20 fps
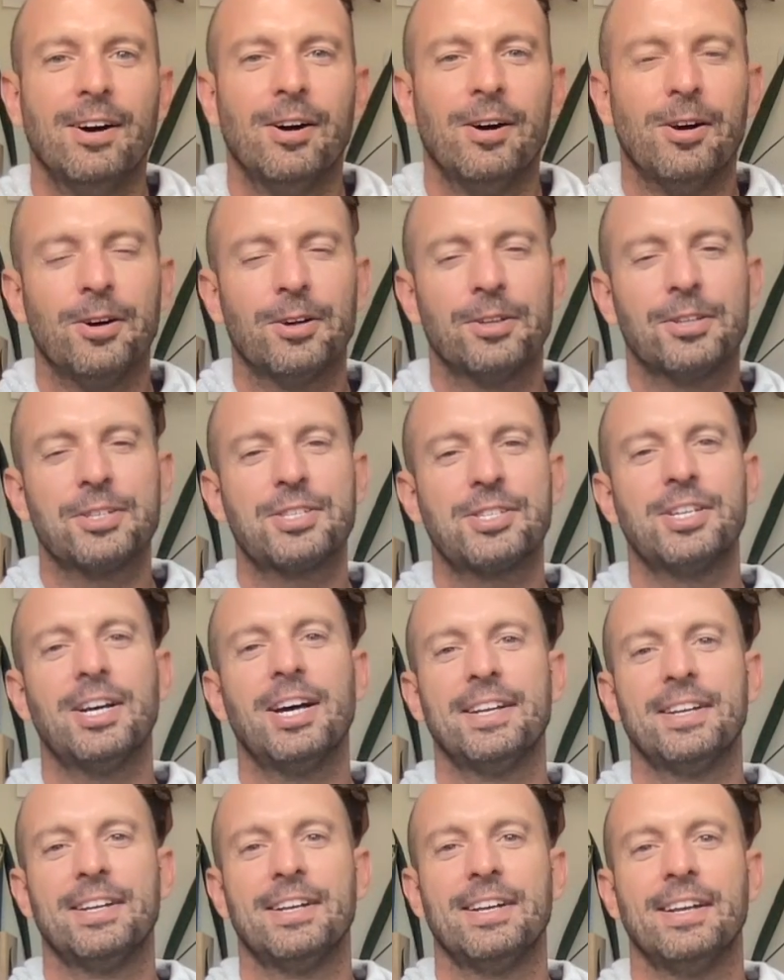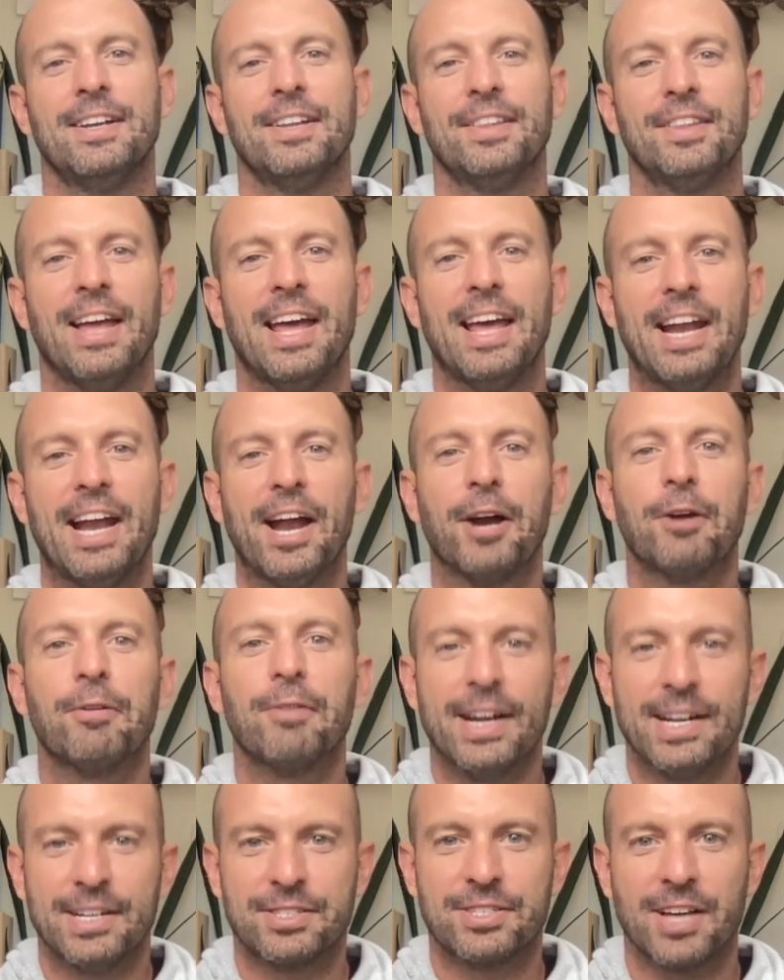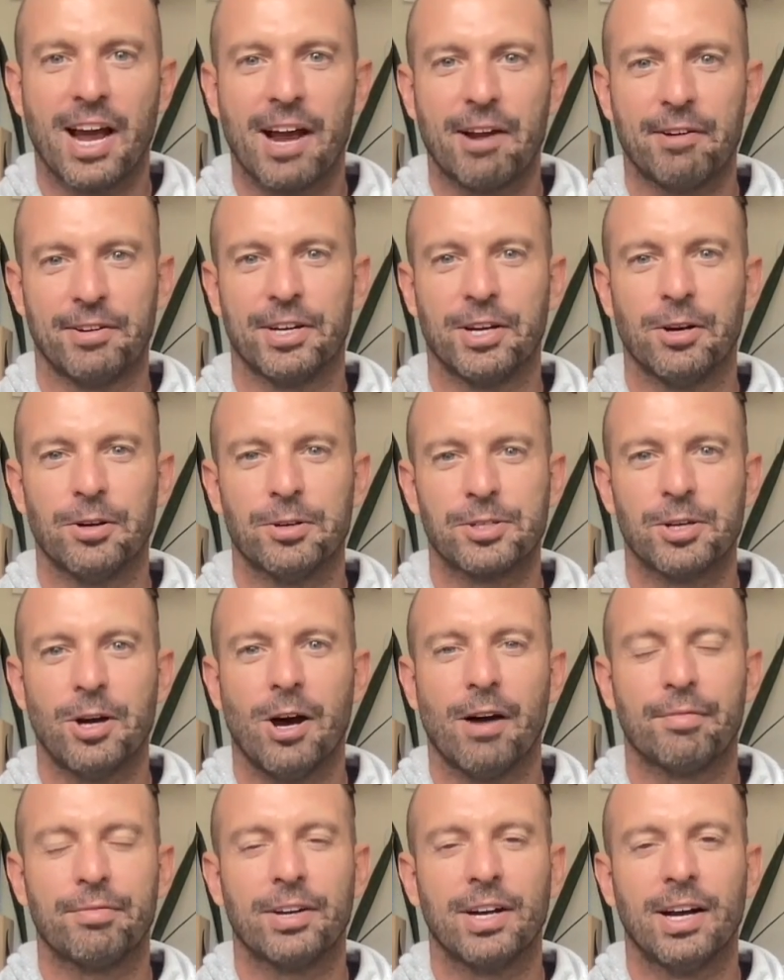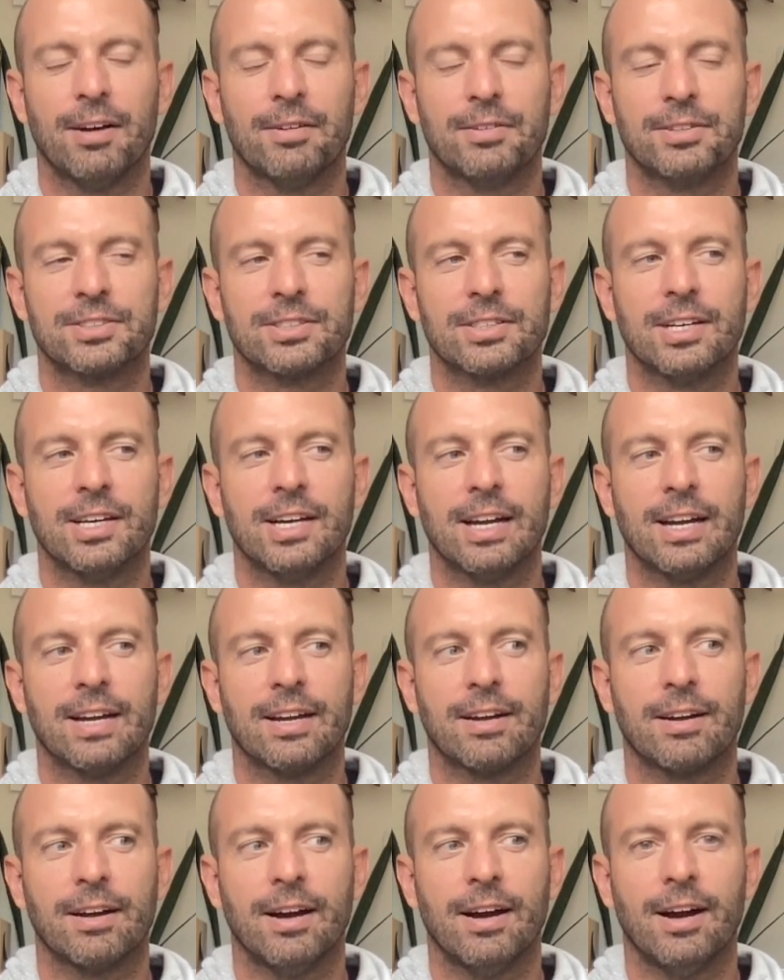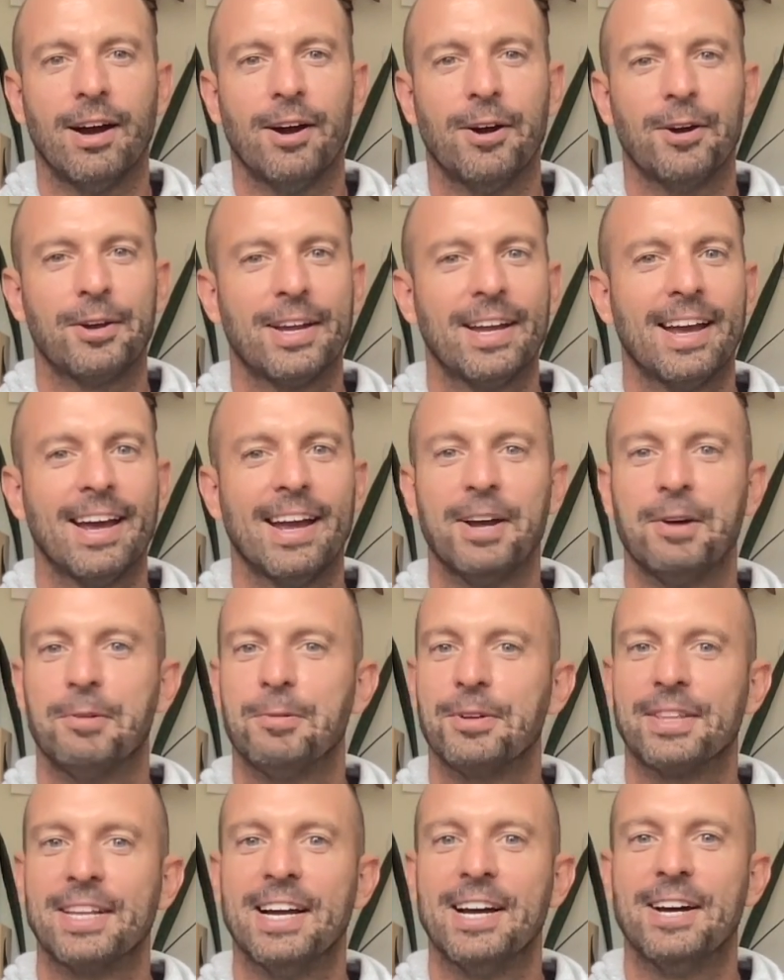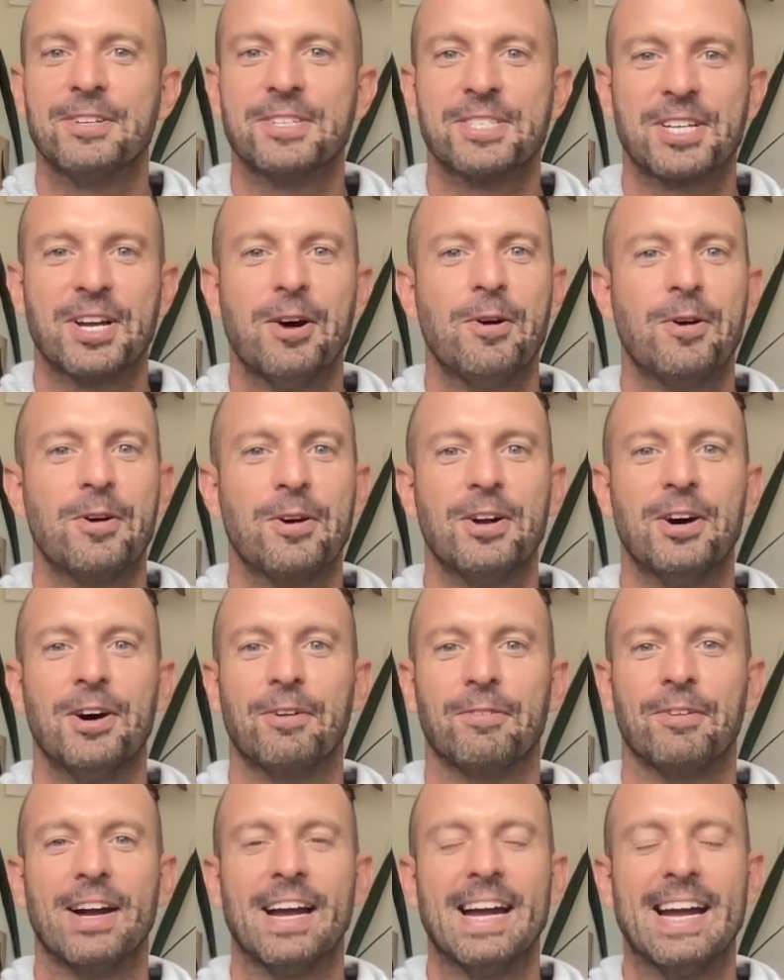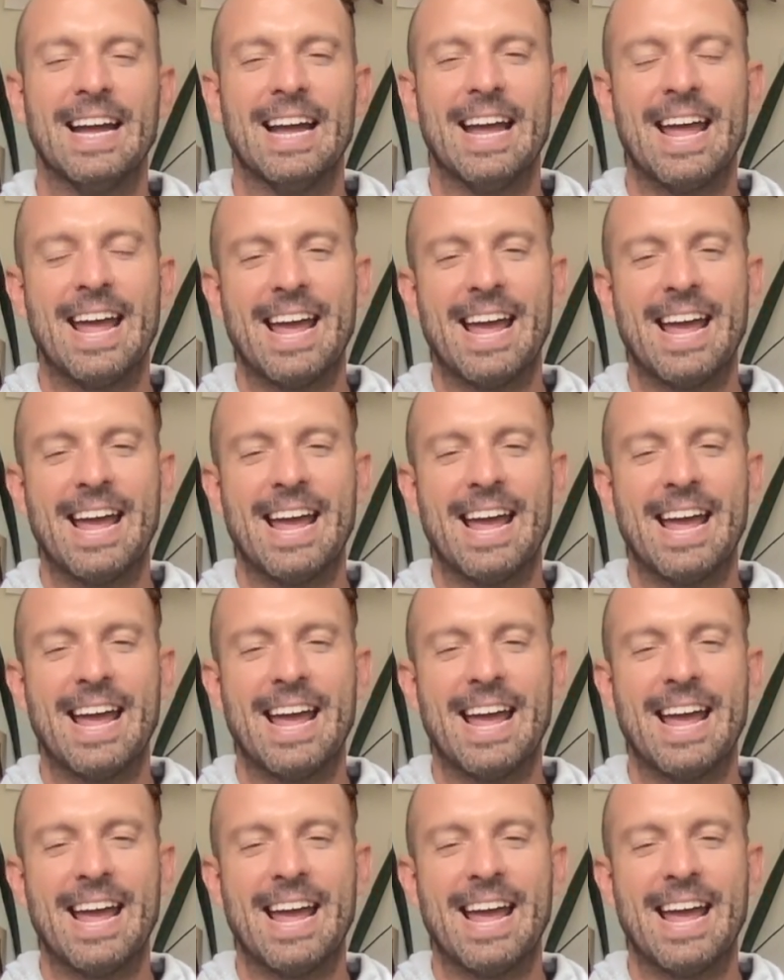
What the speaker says: all of a sudden an air raid siren goes off. And I was like, okay, what the hell's going on, right?